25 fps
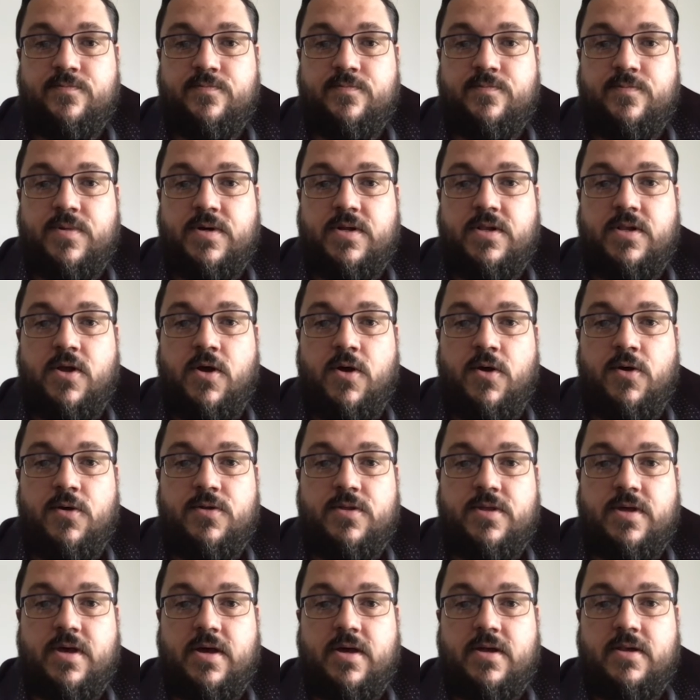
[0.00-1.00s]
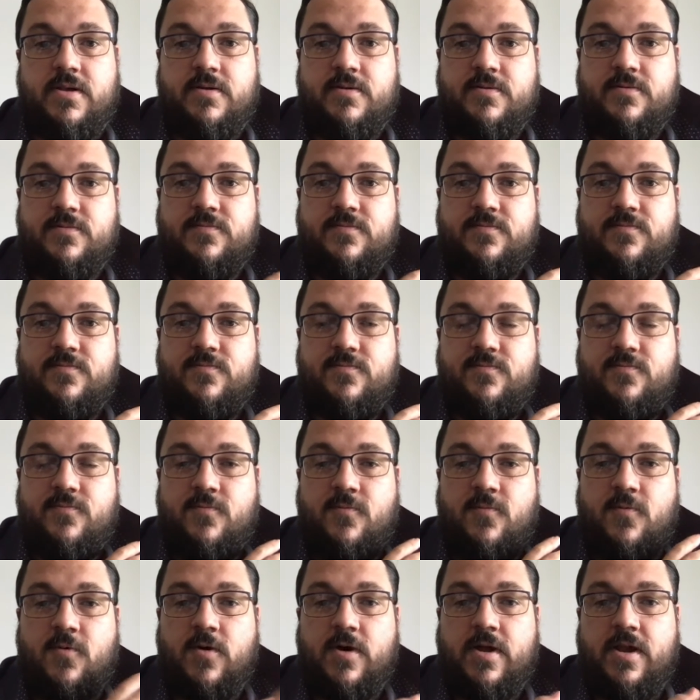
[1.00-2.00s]
But know that
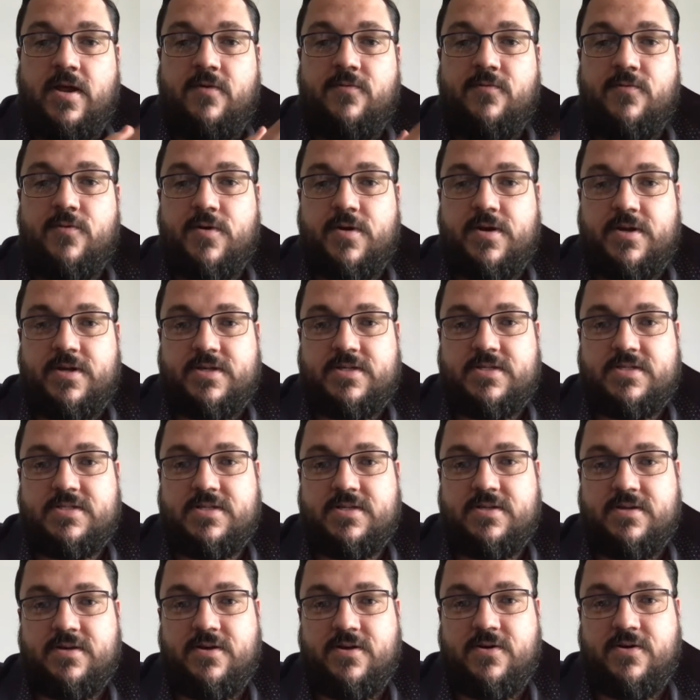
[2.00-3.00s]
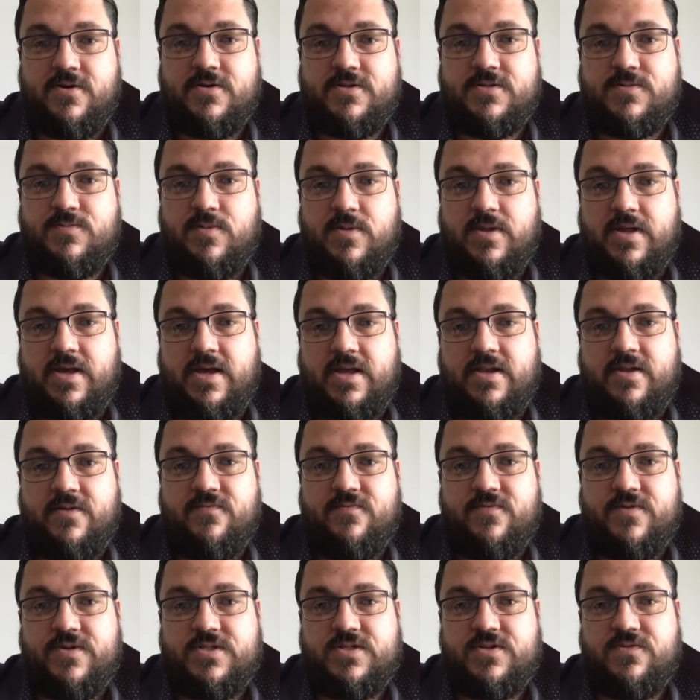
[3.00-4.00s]
whatever it is, God's plan and
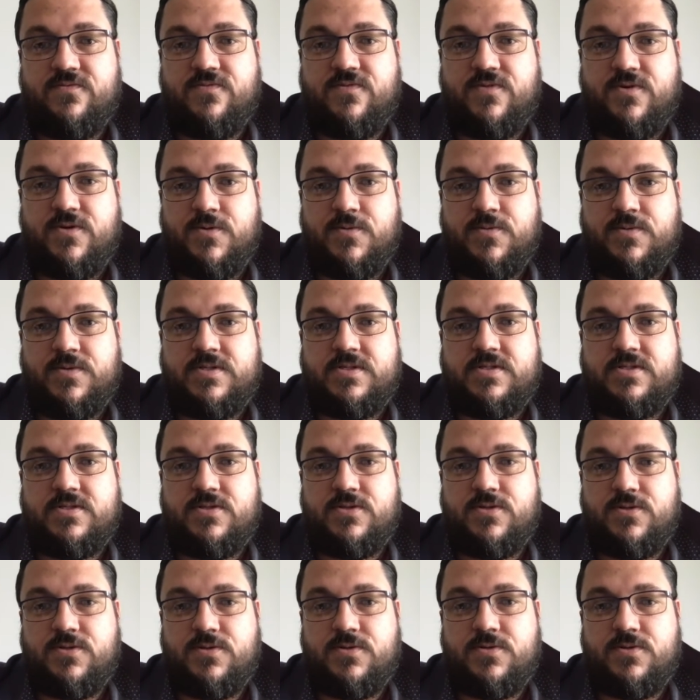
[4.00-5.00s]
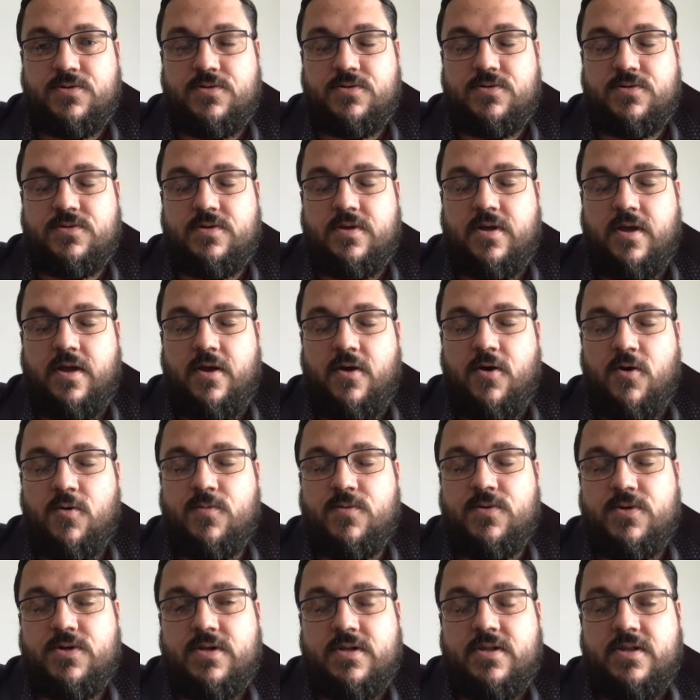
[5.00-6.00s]
vision for you is to
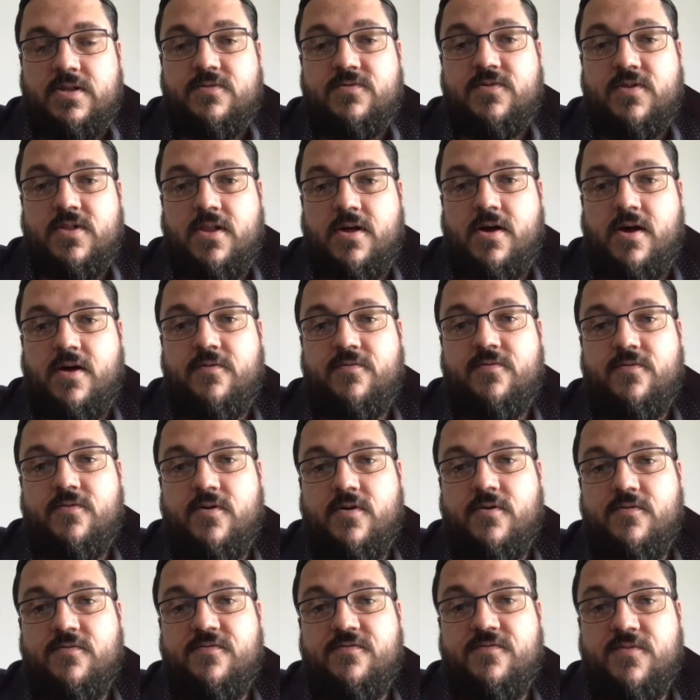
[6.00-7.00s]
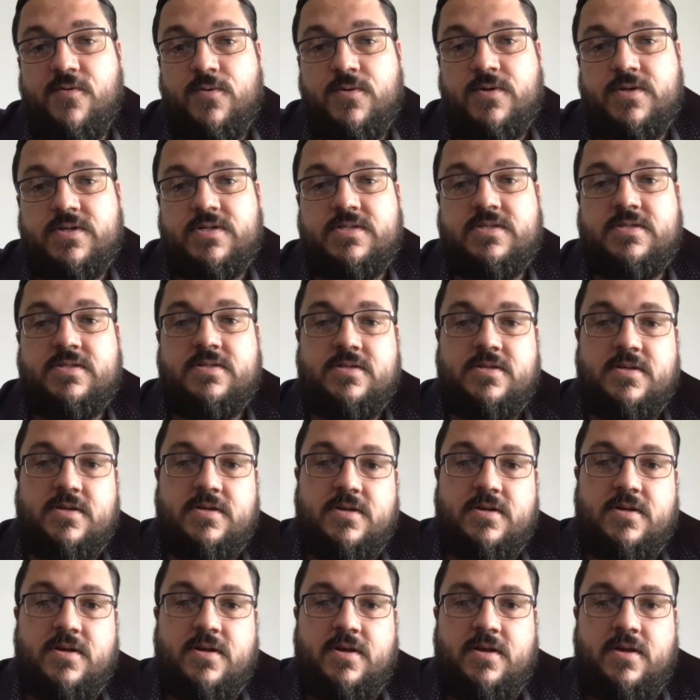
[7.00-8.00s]
help you to live a life of fullness
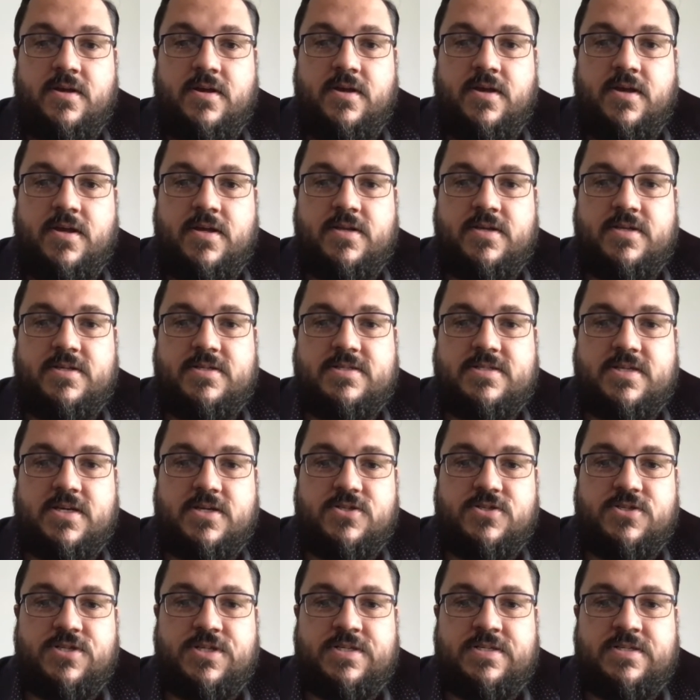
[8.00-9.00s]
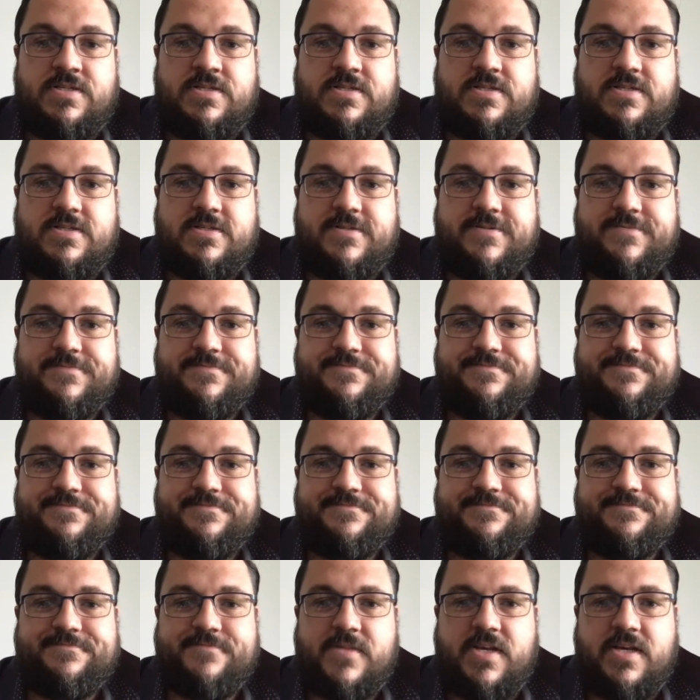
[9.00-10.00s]
in His Son Jesus.
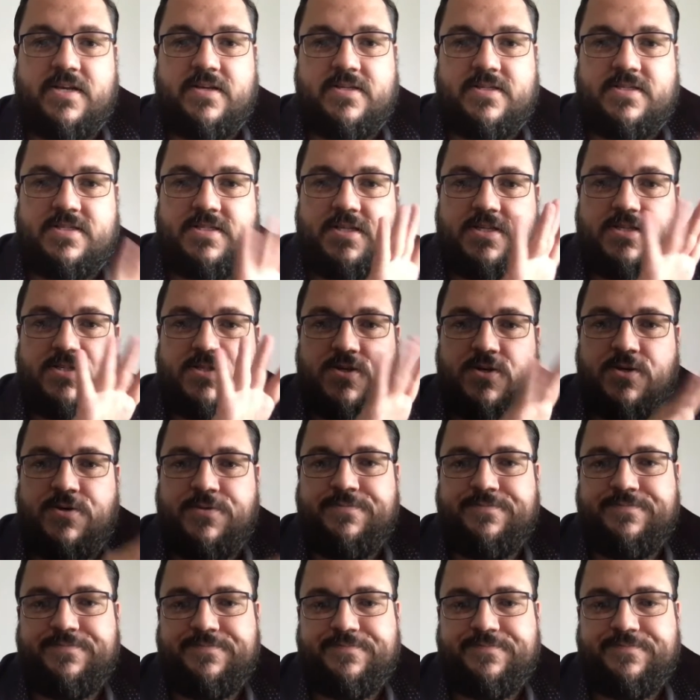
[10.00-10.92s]
See you soon.